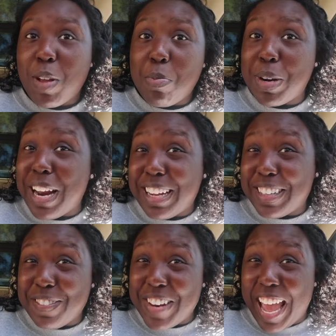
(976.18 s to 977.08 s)

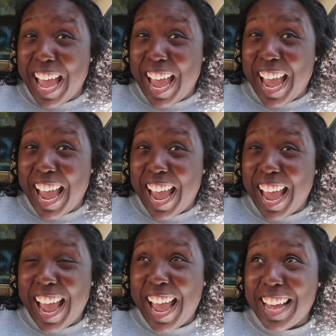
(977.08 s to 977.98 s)
Productive
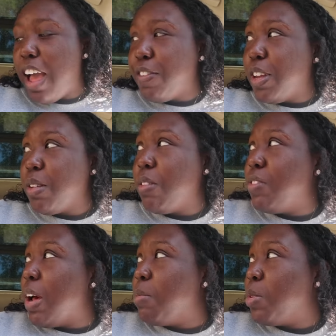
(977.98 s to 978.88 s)
day. I feel like we've
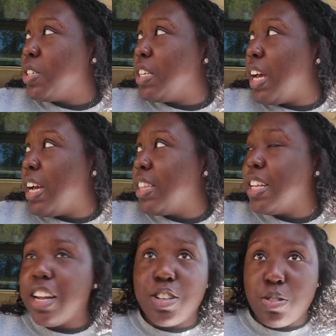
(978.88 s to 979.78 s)
done more today
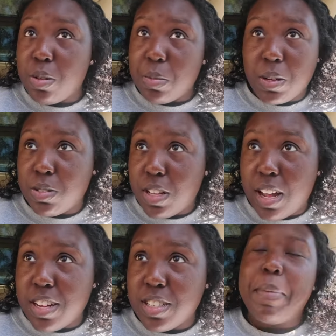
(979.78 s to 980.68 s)
than I do on most
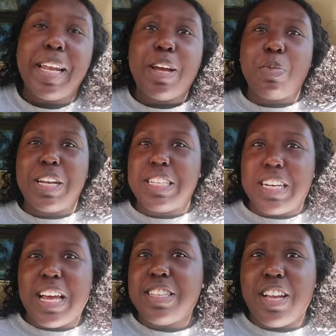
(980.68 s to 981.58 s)
days. But like when it's
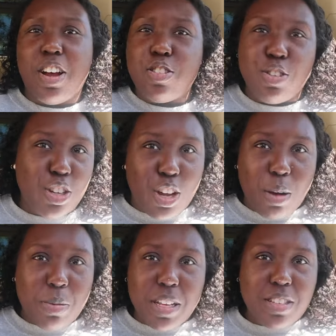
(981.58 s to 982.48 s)
nice out, you can go
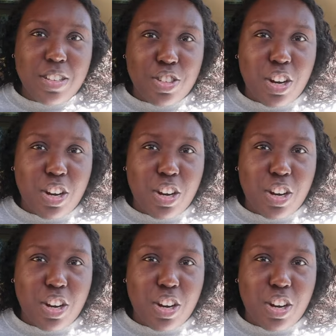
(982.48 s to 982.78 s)
places, you